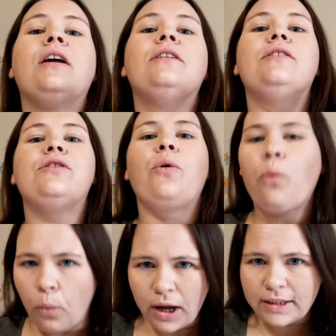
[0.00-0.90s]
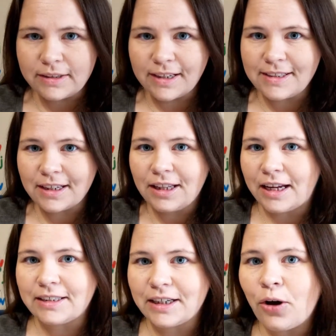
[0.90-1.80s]
So what does
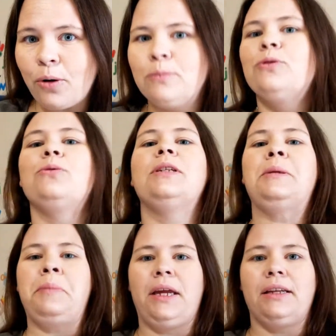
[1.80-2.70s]
eclectic homeschooling mean?